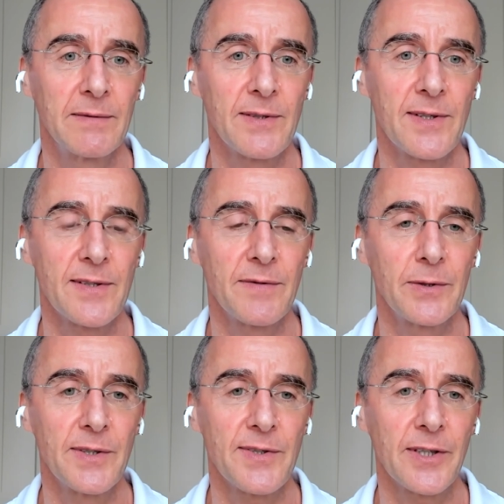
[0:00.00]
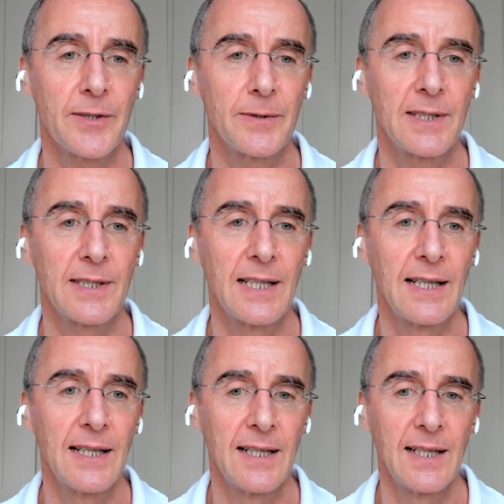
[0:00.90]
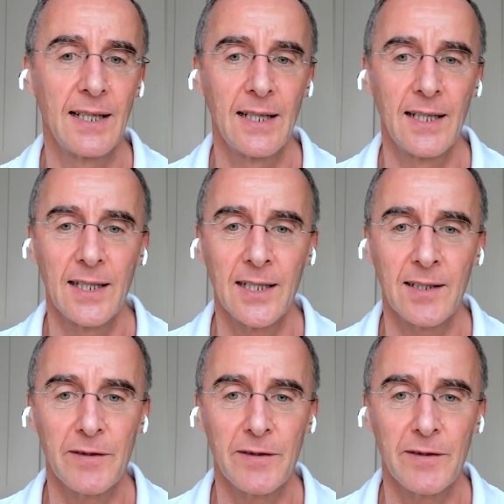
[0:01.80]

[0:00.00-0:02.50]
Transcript: just a few years ago and